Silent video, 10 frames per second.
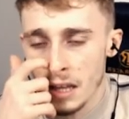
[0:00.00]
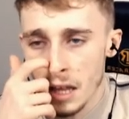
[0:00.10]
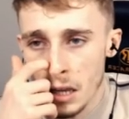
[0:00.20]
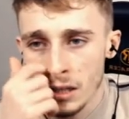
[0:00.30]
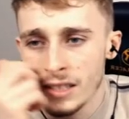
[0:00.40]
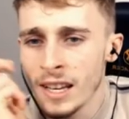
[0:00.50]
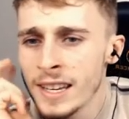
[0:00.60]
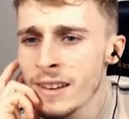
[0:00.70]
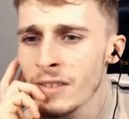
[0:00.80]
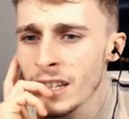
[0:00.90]
Because he
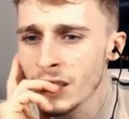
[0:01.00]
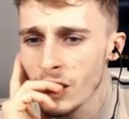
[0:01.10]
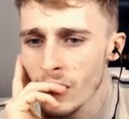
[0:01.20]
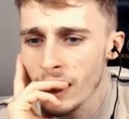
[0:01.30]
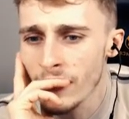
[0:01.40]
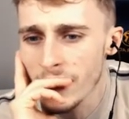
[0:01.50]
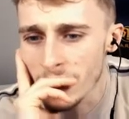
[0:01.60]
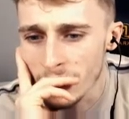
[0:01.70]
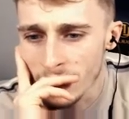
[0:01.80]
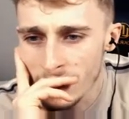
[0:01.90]
didn't really show any
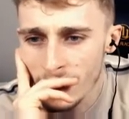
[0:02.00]
videos.